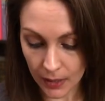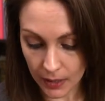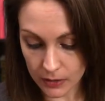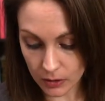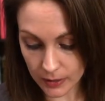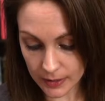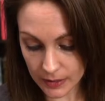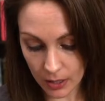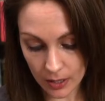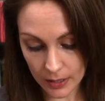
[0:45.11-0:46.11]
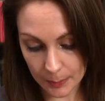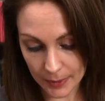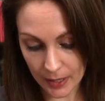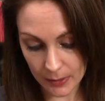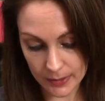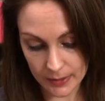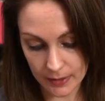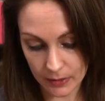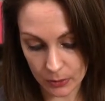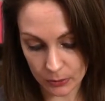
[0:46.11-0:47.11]
And so let's talk about
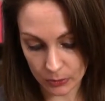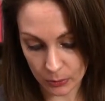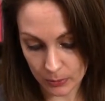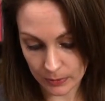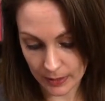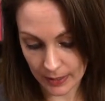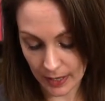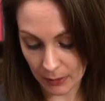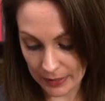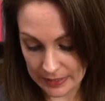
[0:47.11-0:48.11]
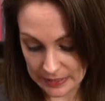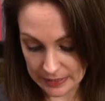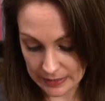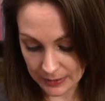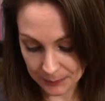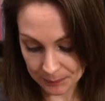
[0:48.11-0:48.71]
those goals and how I did.